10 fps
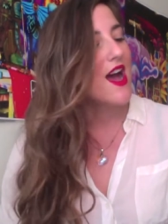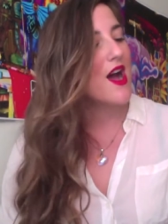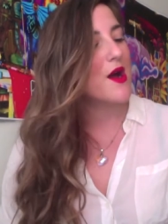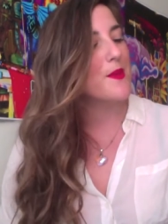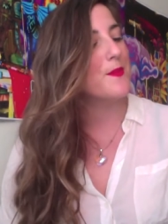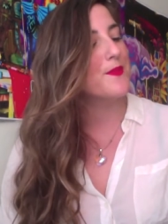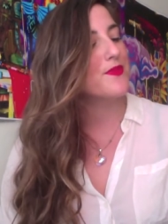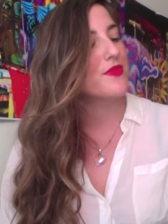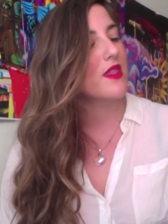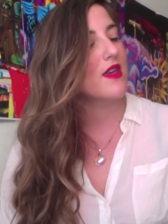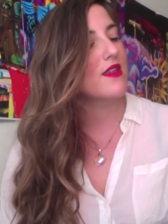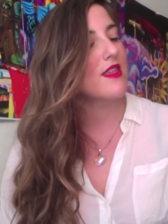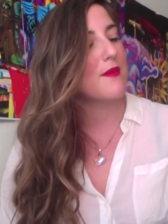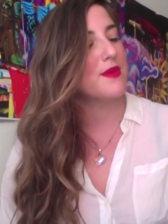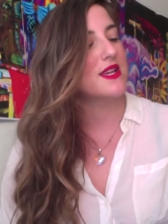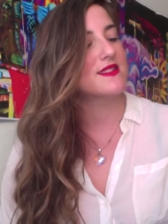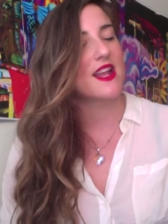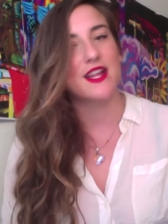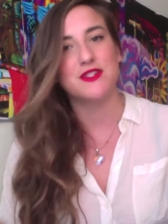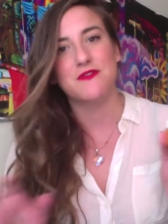That being
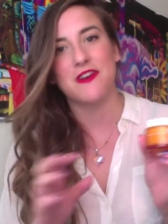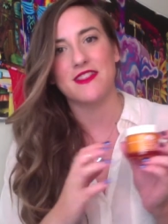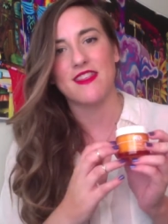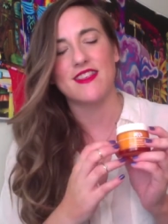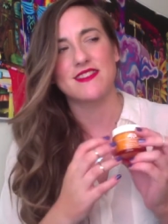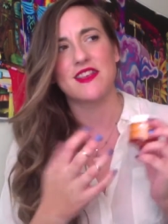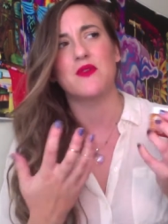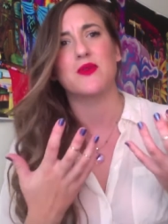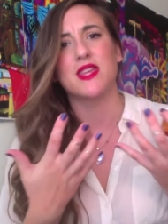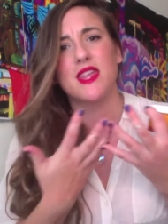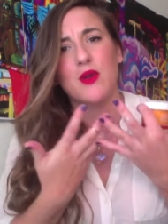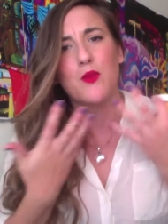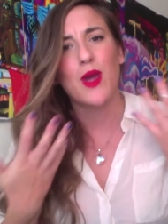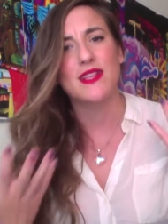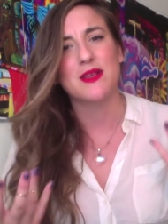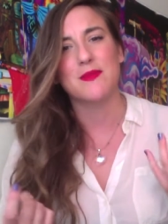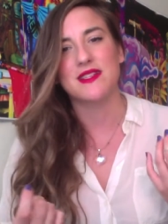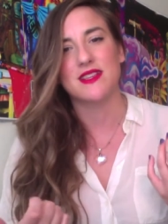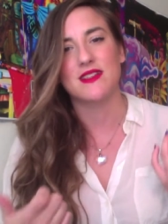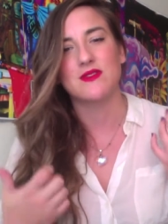said, I do find that this like really like wakes up my
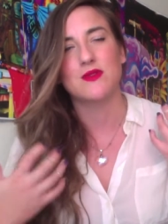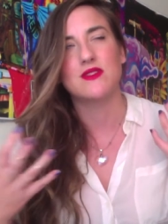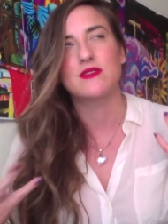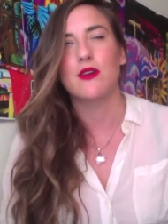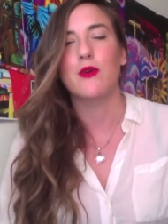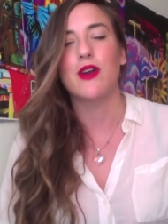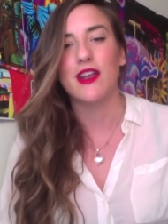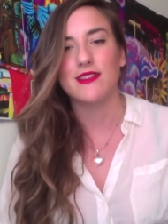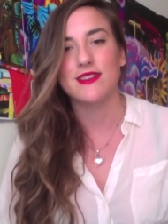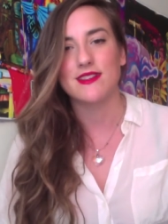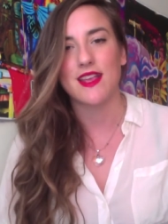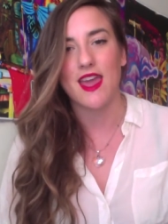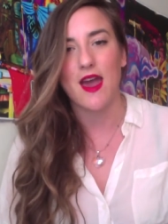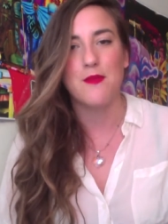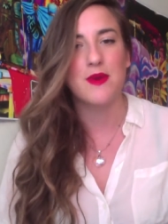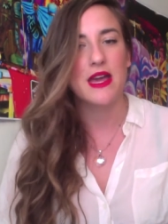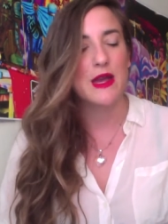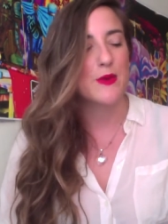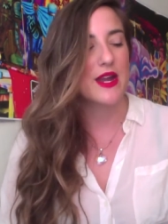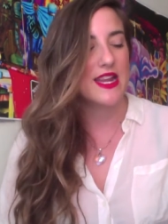skin, so it's so good at 6 a.m.
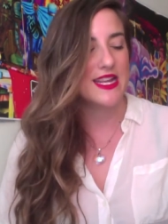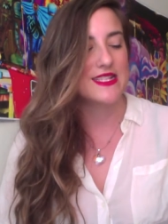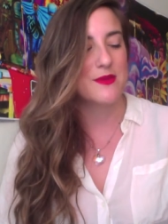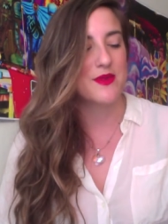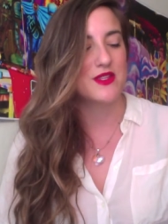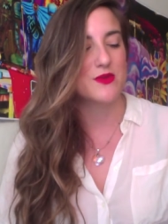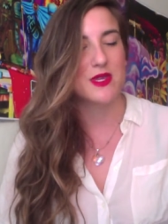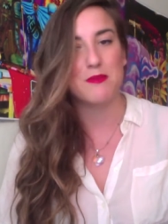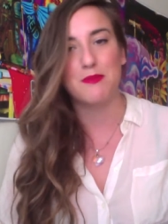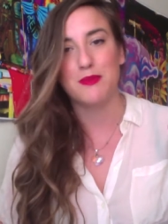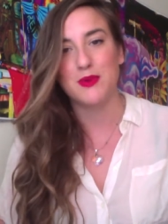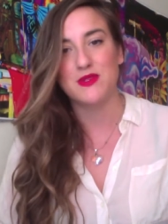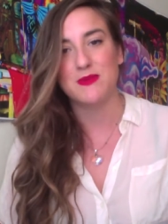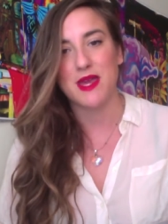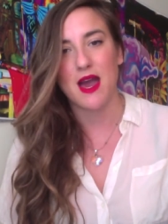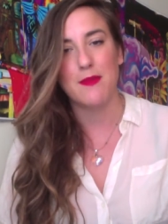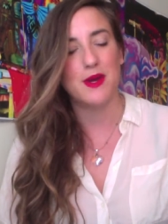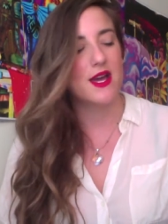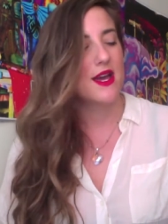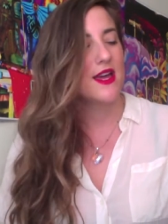when I need something to really boost me up.
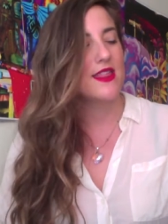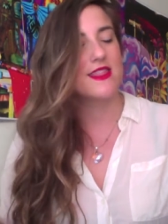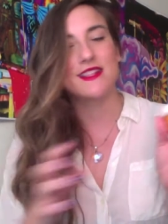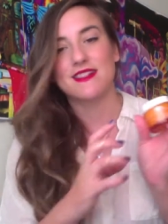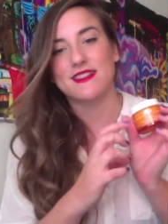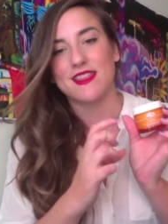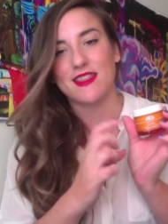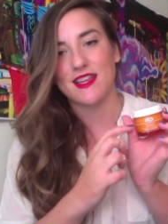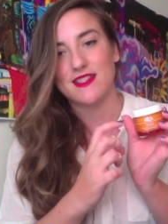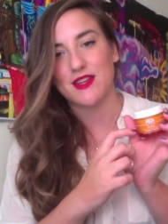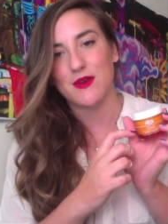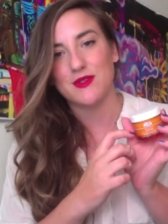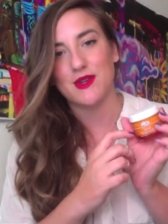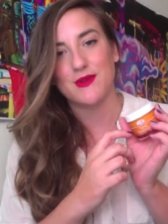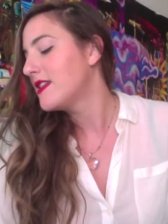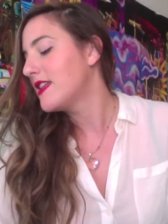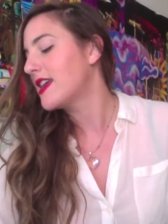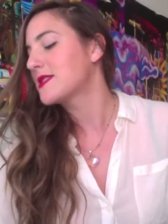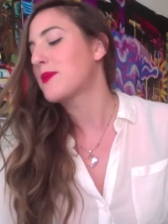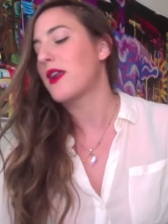This is the thing to go to. The
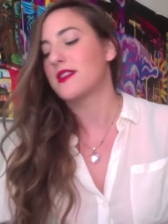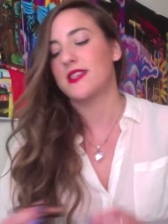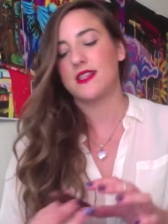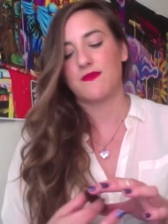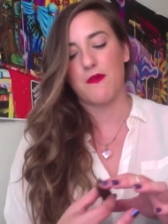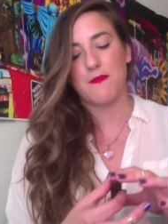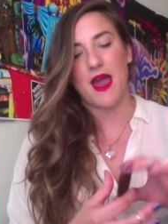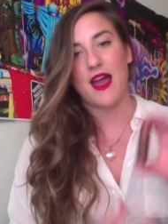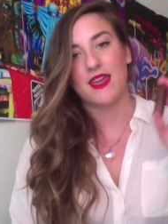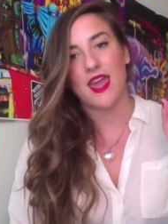next product is from MAC,